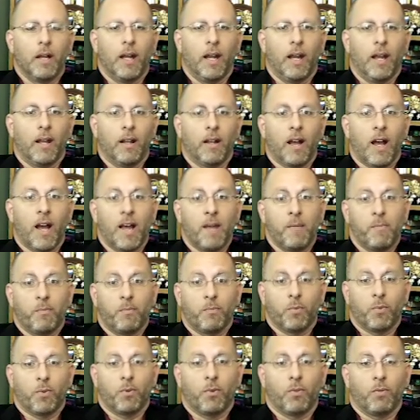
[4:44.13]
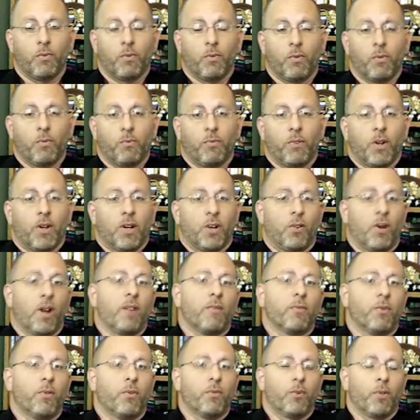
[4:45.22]
And I'm very
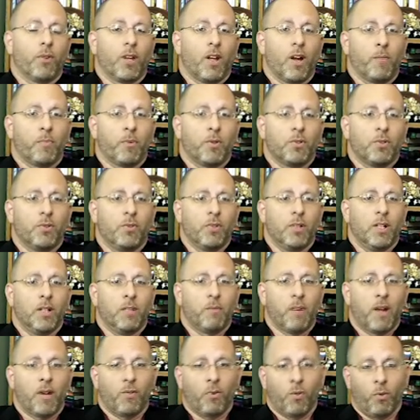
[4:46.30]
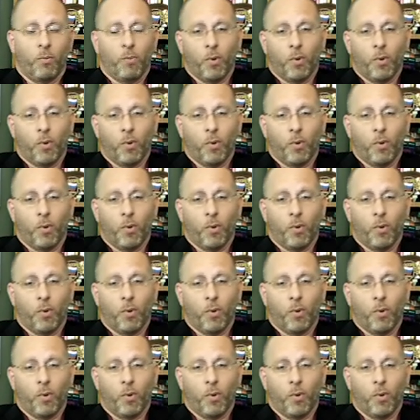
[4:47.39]
grateful for the opportunity in my role,